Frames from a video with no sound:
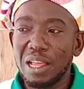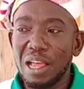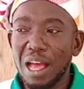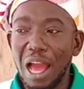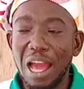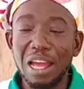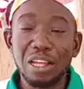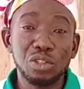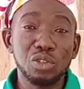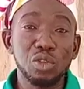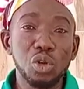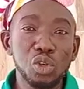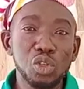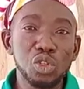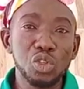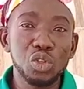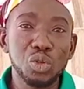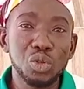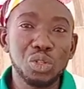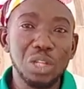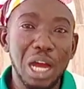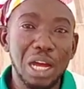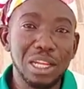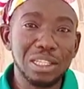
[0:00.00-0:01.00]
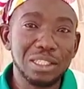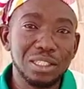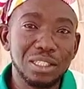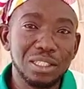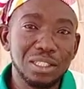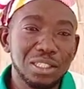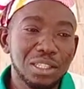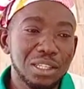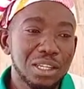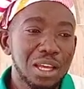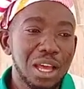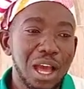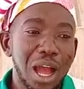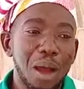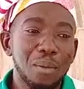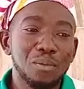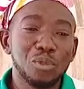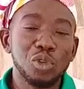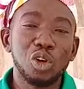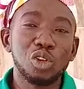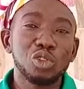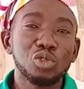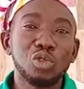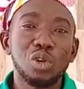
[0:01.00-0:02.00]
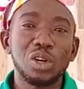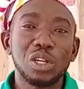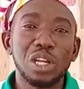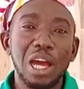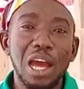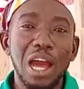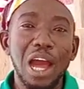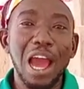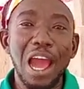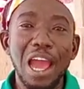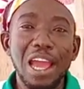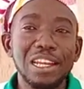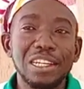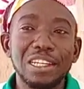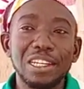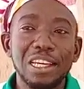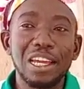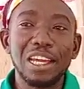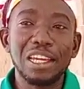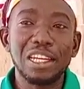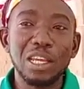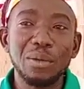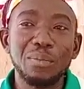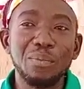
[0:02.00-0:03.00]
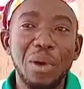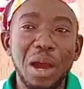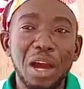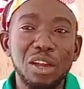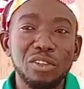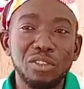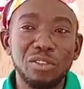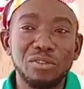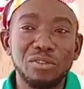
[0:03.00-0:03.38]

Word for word: I told you that I'm not going to hide any part